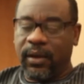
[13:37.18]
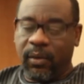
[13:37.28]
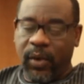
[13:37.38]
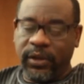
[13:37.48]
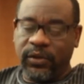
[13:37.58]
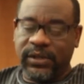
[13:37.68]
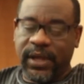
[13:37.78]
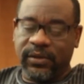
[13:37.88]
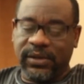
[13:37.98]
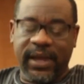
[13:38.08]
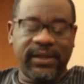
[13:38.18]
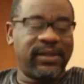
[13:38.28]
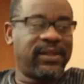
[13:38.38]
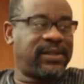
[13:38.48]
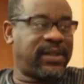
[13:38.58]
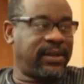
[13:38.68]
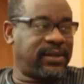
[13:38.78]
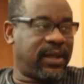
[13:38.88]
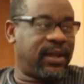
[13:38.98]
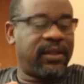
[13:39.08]
when you start to tighten the
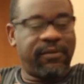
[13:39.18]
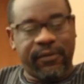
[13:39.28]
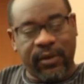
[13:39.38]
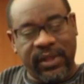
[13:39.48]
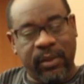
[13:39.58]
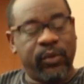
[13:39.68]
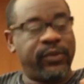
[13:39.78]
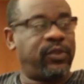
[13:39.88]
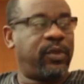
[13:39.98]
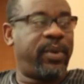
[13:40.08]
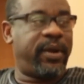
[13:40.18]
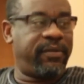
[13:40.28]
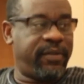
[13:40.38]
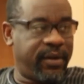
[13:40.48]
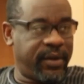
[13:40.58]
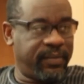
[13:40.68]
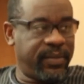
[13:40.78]
center, fraud then moves to the periphery.